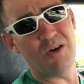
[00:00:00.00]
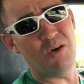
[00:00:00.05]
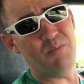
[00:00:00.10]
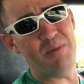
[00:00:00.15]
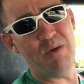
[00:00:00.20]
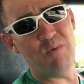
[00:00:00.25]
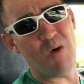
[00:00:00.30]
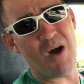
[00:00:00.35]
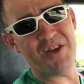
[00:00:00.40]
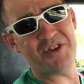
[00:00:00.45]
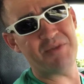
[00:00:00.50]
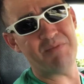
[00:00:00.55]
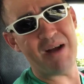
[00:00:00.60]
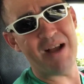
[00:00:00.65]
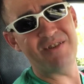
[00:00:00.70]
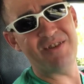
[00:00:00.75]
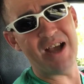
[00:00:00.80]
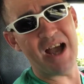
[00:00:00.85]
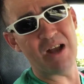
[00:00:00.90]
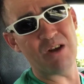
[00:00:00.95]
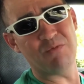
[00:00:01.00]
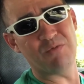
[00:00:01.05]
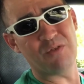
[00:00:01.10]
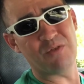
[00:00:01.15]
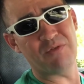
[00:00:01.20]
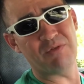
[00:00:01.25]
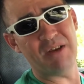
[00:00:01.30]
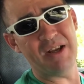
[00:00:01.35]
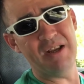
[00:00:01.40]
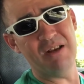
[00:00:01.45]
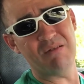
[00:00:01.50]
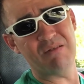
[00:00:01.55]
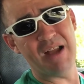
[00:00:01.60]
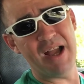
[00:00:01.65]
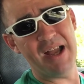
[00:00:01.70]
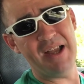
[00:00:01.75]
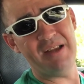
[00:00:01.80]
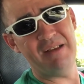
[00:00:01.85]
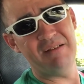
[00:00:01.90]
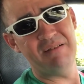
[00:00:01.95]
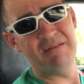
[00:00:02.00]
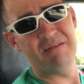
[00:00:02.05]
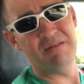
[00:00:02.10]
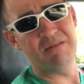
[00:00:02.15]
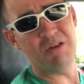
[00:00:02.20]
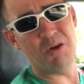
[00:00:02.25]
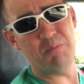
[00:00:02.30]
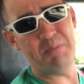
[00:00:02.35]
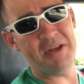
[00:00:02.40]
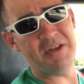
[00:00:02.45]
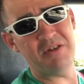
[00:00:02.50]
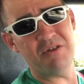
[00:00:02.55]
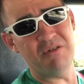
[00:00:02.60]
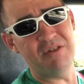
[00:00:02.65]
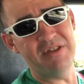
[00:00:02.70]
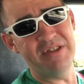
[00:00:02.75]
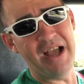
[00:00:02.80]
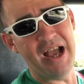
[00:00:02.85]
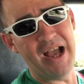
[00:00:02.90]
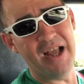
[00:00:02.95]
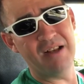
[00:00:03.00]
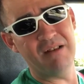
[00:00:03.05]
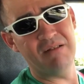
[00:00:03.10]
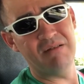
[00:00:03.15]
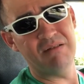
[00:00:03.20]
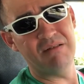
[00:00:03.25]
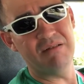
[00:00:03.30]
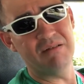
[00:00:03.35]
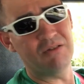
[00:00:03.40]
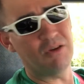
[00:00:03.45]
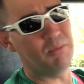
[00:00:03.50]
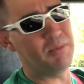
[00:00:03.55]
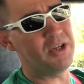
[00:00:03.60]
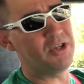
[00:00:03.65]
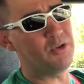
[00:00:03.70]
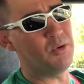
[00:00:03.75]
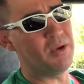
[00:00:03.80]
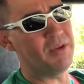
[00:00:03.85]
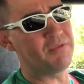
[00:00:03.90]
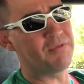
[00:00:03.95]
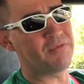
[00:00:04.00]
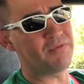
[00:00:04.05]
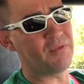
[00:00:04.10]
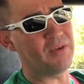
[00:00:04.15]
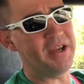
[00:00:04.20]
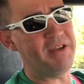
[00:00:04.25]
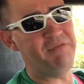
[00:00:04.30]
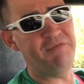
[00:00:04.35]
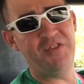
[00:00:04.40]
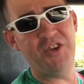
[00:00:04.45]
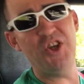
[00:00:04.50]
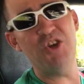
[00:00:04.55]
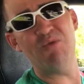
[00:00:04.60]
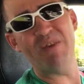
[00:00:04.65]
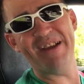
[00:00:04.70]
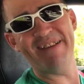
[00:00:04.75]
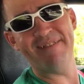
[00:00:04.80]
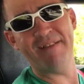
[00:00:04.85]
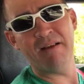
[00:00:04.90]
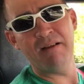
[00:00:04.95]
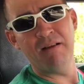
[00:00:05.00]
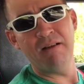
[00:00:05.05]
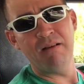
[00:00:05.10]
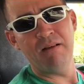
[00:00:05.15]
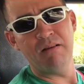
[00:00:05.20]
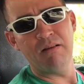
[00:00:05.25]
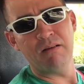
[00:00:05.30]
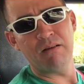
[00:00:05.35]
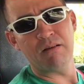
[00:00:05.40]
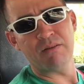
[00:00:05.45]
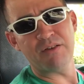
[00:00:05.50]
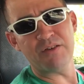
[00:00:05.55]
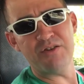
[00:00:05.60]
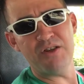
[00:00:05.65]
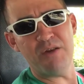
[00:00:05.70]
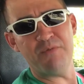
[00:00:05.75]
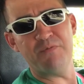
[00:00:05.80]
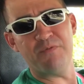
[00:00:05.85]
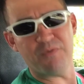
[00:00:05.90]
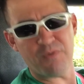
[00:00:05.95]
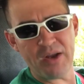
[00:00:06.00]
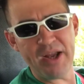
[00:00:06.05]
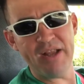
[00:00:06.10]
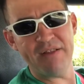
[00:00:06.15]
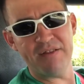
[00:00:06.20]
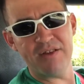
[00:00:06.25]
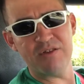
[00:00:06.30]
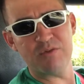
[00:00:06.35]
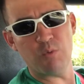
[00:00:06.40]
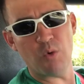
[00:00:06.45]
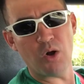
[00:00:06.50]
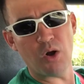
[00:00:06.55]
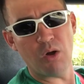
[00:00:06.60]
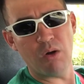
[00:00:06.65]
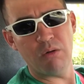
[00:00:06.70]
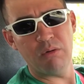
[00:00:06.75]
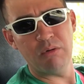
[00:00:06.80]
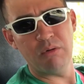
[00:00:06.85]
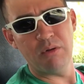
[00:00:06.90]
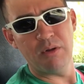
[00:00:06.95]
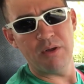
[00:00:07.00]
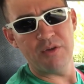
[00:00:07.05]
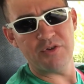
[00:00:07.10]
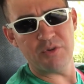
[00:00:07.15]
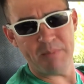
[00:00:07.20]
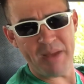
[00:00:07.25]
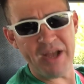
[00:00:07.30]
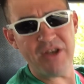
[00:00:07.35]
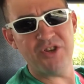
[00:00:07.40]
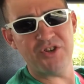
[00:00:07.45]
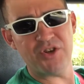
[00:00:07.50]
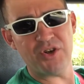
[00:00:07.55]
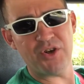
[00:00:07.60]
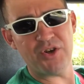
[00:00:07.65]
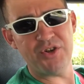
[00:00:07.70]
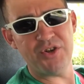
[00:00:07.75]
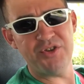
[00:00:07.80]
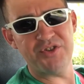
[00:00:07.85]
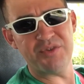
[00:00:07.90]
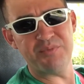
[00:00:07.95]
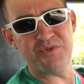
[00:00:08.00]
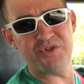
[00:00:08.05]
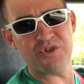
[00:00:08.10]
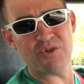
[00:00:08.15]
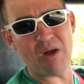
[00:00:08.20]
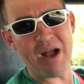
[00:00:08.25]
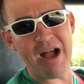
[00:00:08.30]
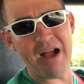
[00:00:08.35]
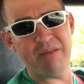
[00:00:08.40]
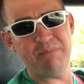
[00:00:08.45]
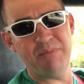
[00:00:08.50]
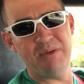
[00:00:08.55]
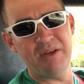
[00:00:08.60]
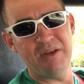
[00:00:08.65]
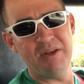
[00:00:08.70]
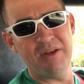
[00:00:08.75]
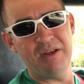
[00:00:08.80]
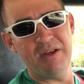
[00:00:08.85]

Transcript: Don't be watching my channel for free, okay? Don't be doing that. Don't be doing free viewing. There's nothing free in this world. So make sure you subscribe.